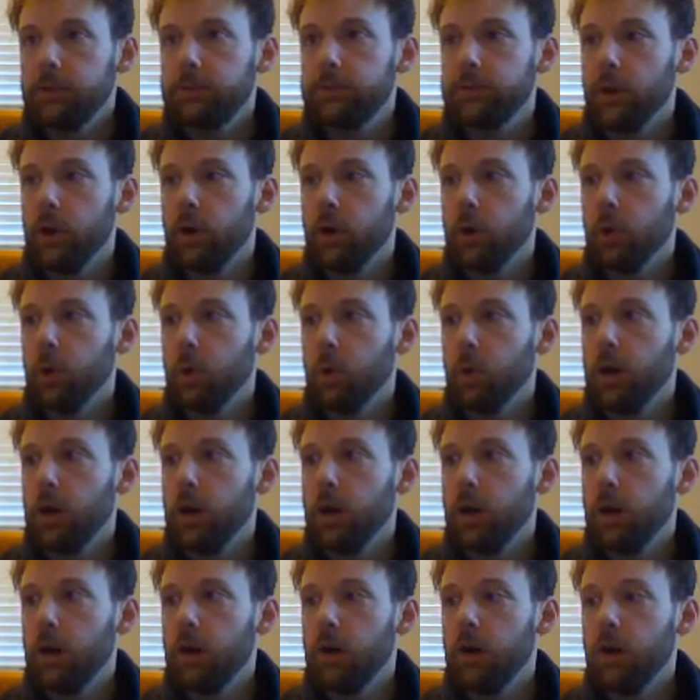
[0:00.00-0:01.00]

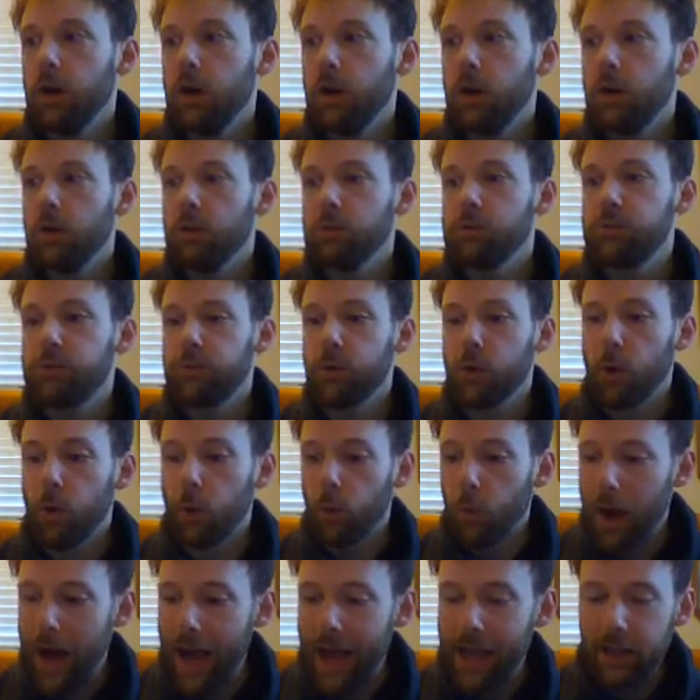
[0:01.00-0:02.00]
So for
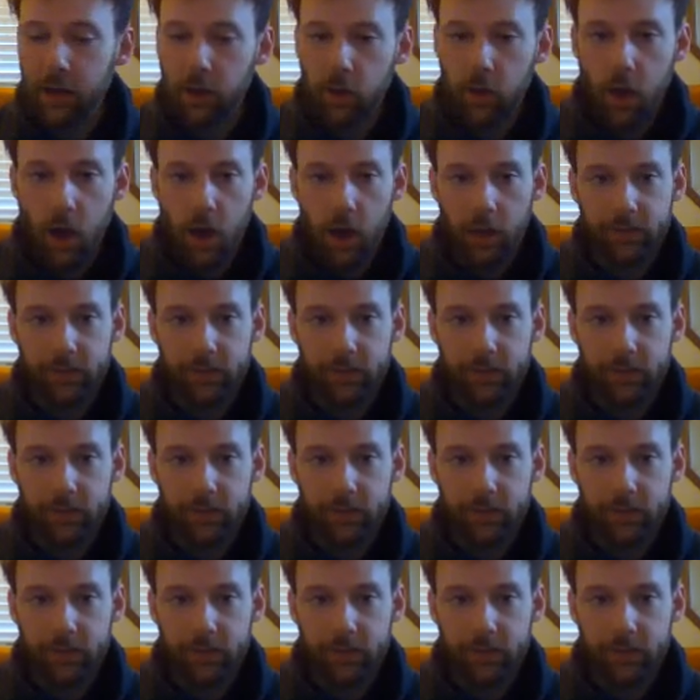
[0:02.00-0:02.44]
a while